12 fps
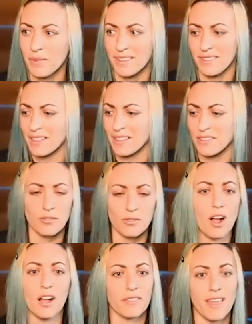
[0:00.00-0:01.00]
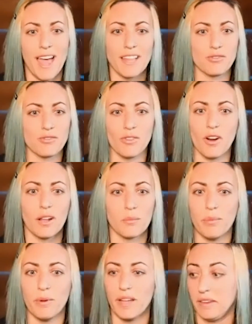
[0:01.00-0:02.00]
that's wrong,
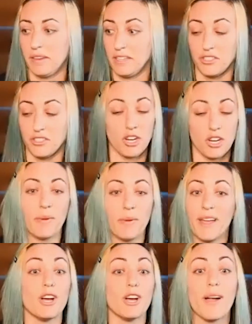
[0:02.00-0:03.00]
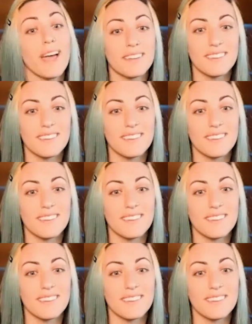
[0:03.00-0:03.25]
but it's your band, go ahead.